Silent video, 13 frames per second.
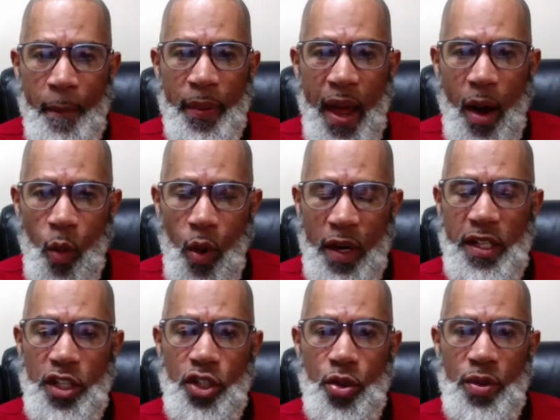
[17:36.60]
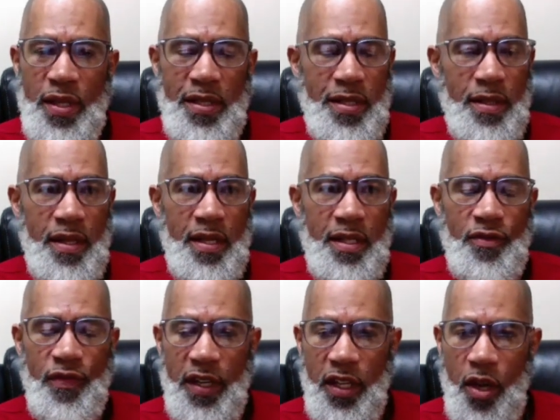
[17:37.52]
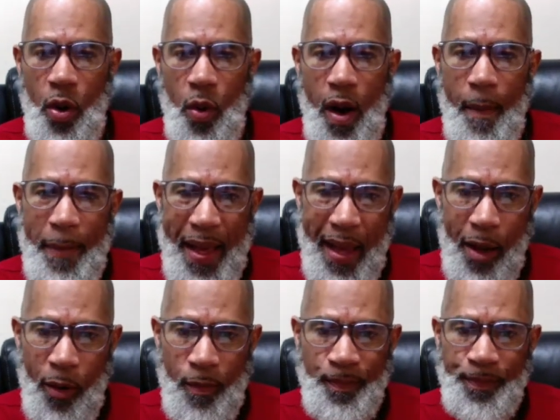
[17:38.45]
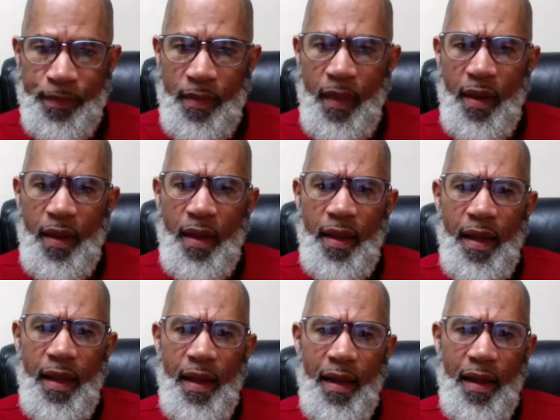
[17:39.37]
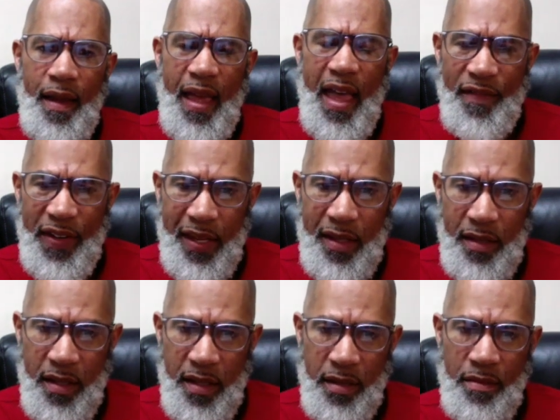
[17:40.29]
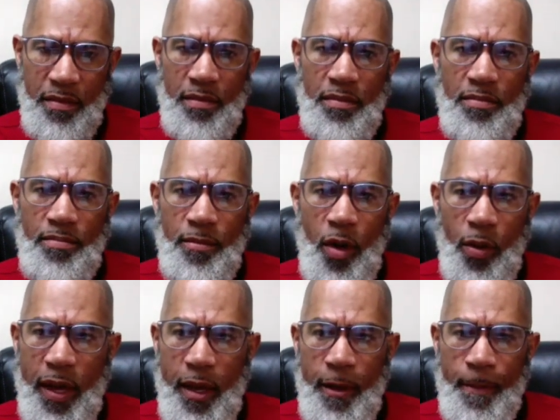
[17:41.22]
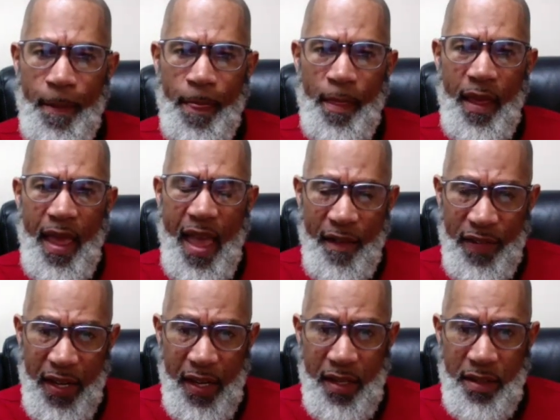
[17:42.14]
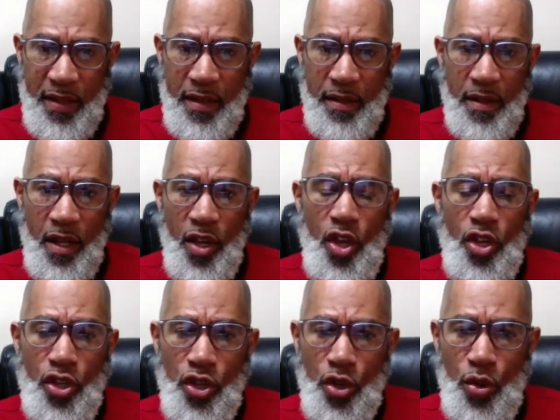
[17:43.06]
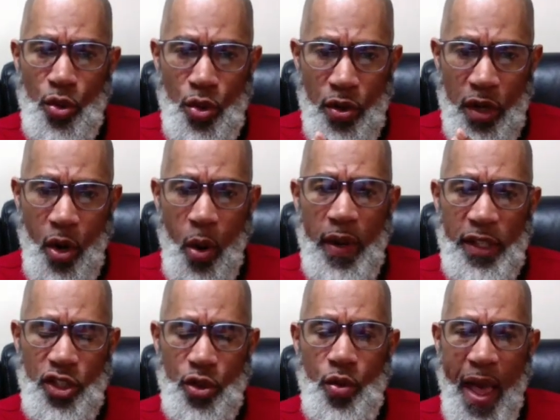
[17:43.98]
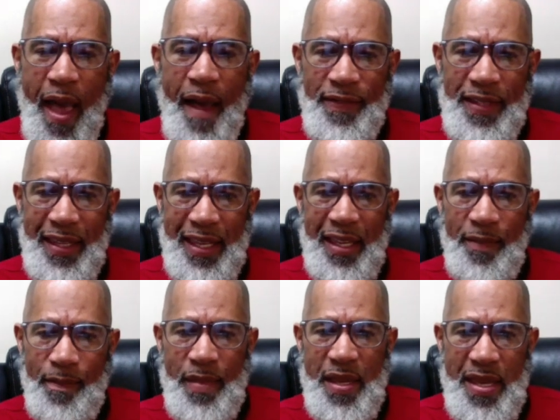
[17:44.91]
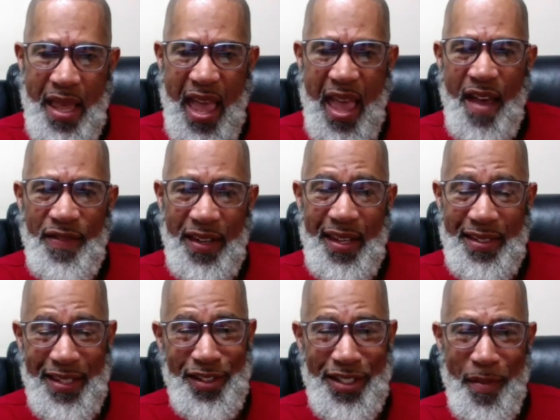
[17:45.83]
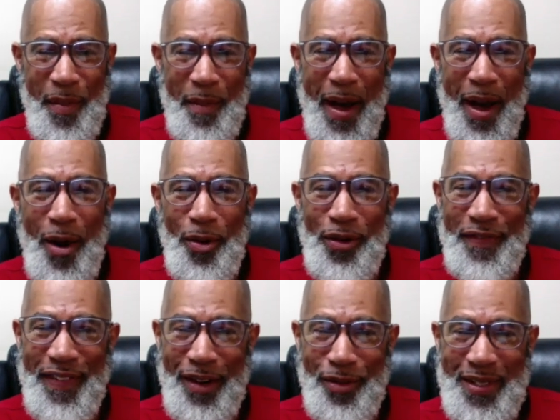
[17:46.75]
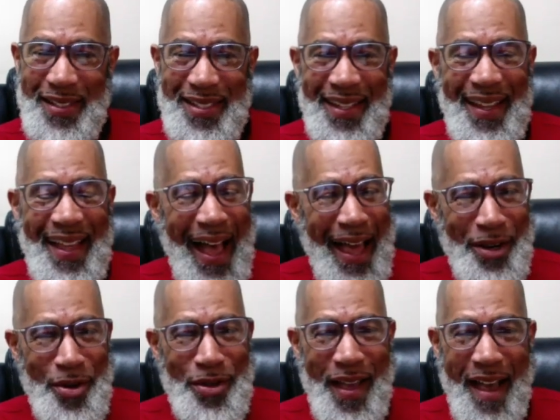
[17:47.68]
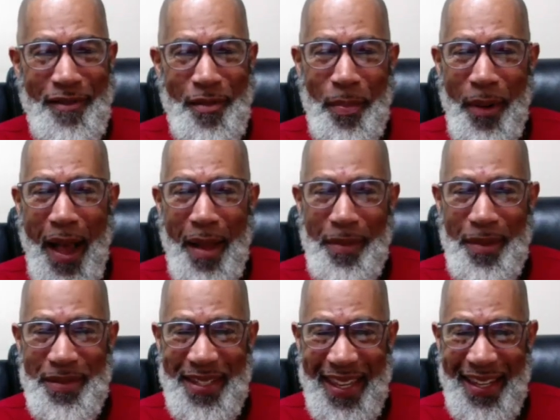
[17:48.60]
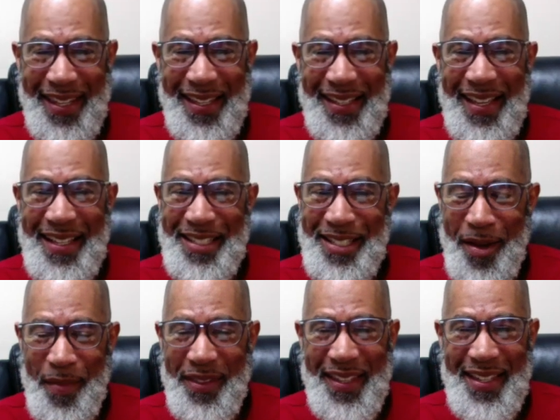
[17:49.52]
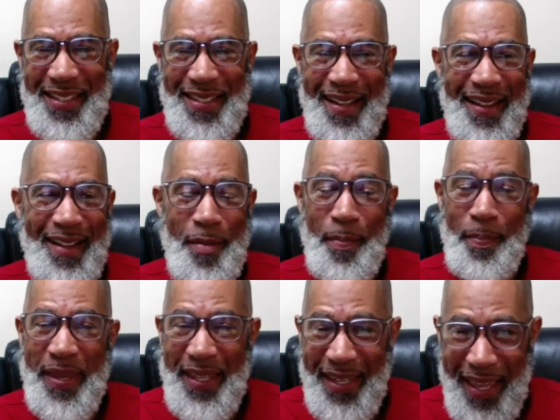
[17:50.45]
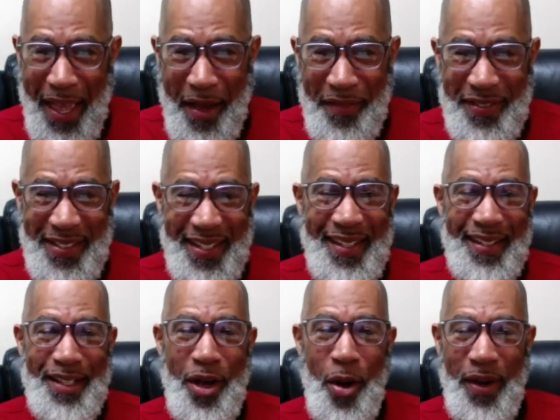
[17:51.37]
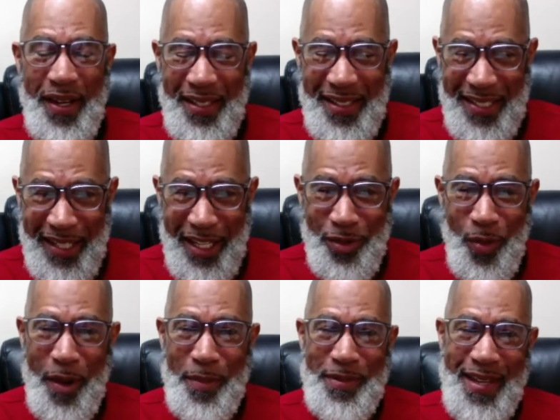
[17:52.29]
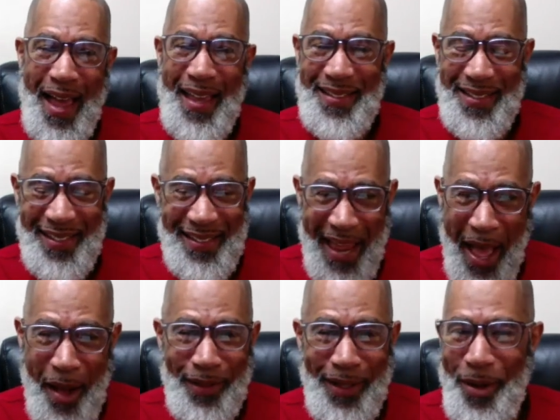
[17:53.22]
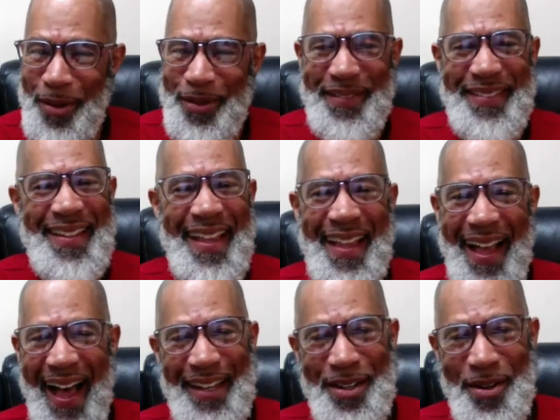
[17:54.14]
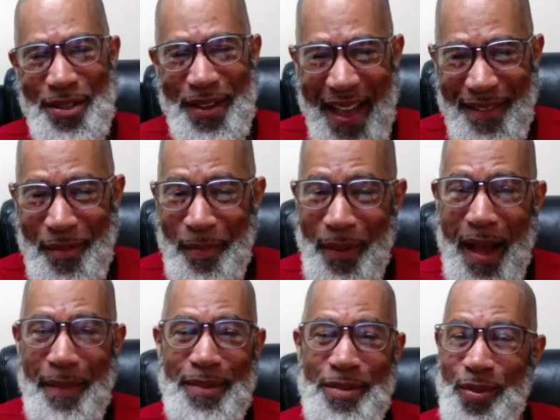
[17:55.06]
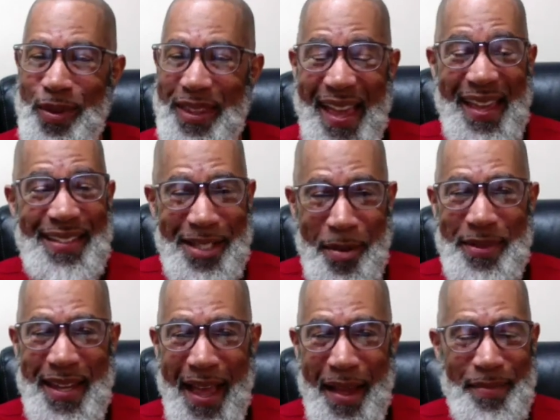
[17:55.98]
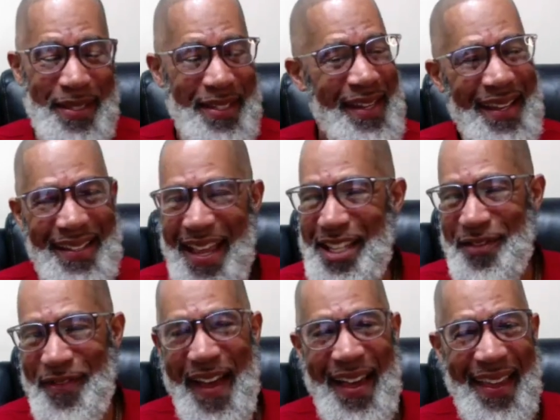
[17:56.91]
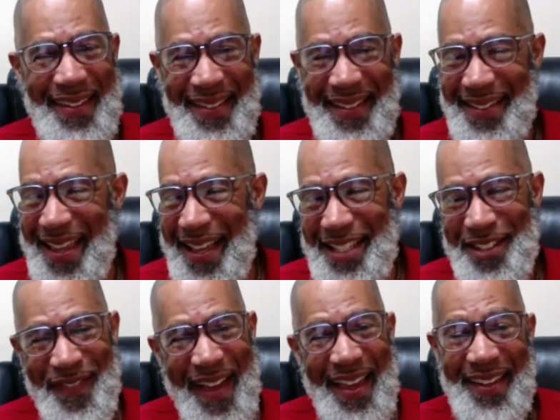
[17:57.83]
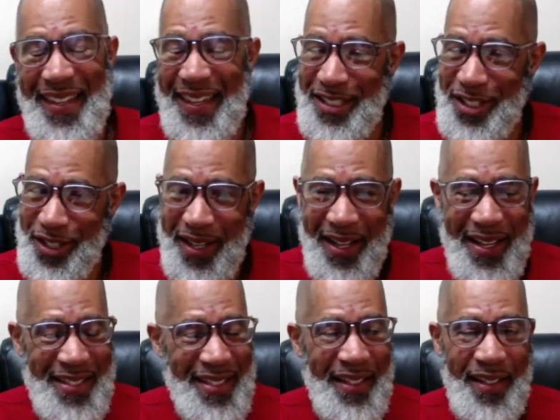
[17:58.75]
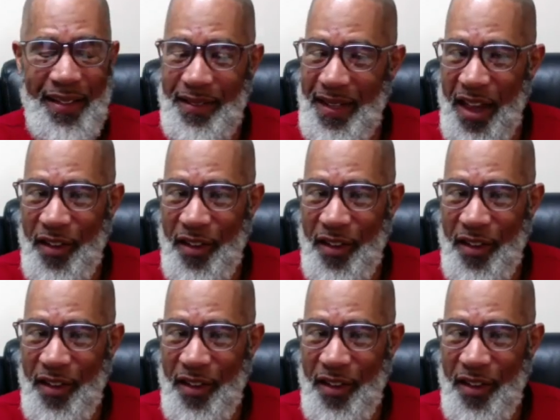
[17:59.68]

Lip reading: But I wanted to do this video about evidence. Okay. Evidence. You're going to have to get me evidence. And some of my older veterans, I know you're having problems getting some of these PDFs and going into these websites and downloading. I know you're having problems with that sometimes. That's fine. That is fine. Get your cousin, a little